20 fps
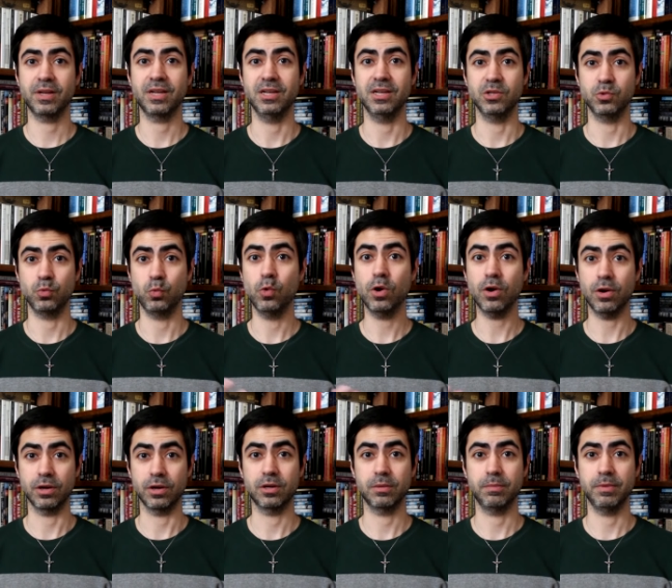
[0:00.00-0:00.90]
his
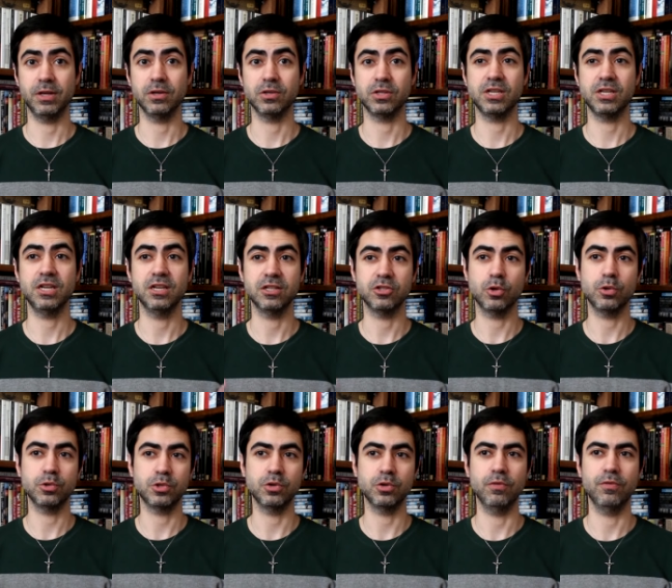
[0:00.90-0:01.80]
work because he is
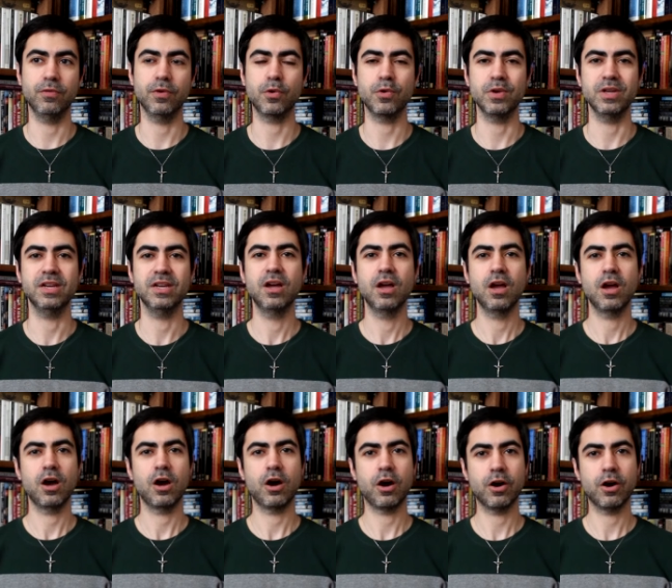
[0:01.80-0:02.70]
also very
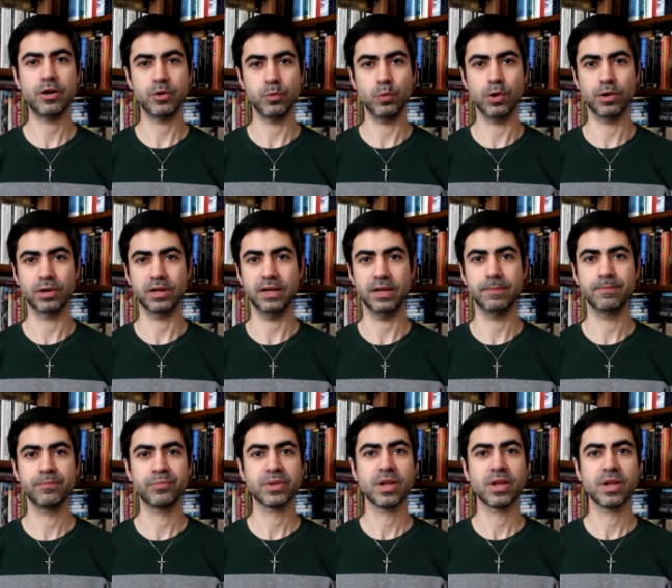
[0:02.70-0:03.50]
hardworking.